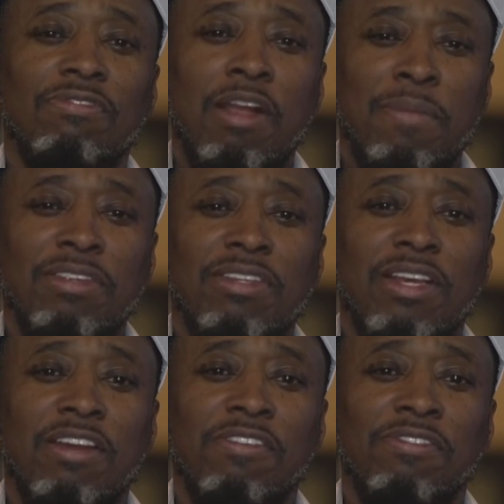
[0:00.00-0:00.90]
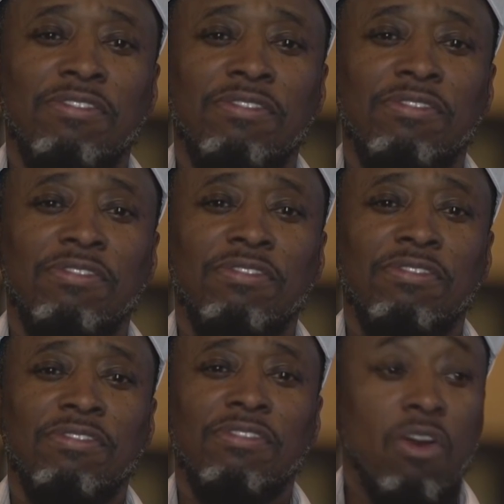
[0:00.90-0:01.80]
How about that?
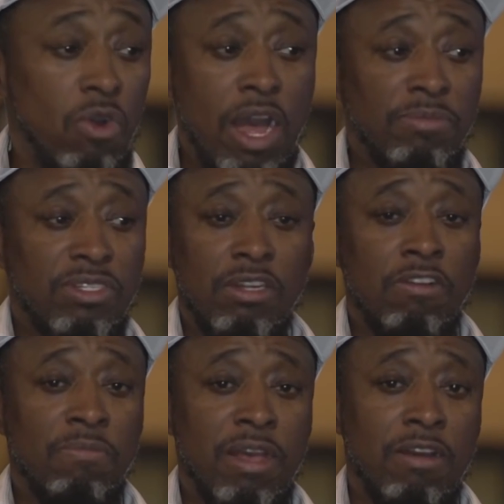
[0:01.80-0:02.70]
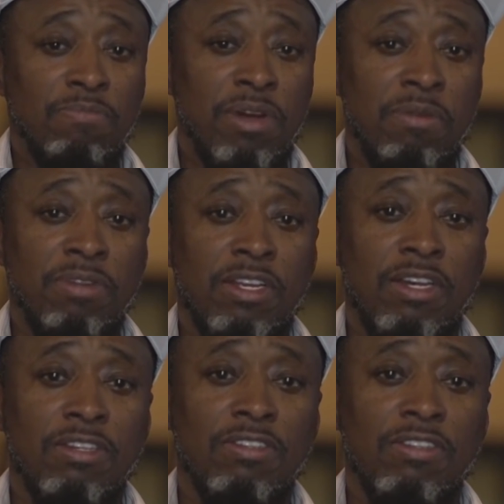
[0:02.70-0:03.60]
Oh, I'm still going to be out in public
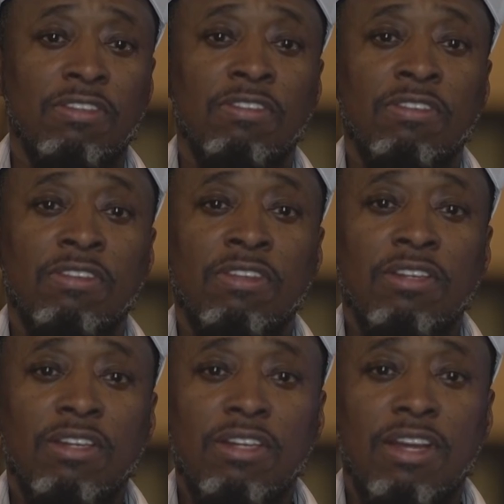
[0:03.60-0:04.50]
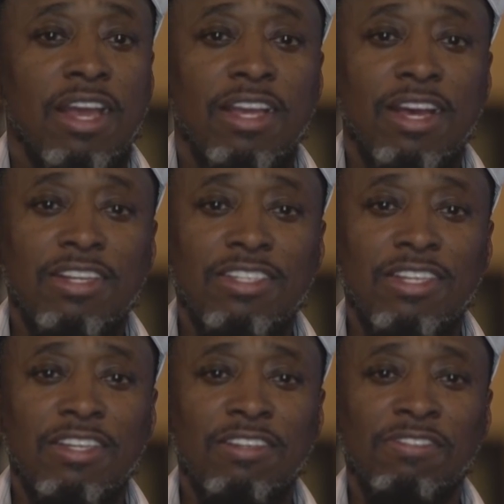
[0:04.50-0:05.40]
because I ain't got
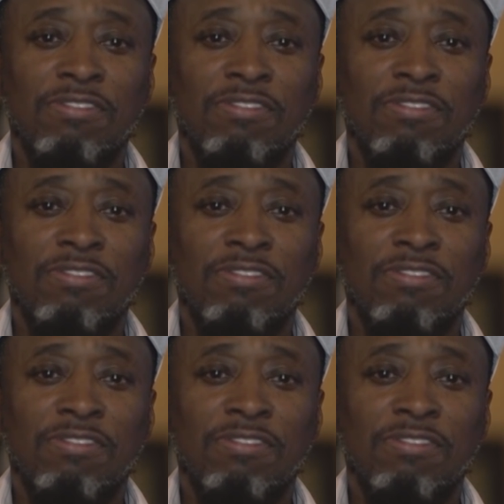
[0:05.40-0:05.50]
shit.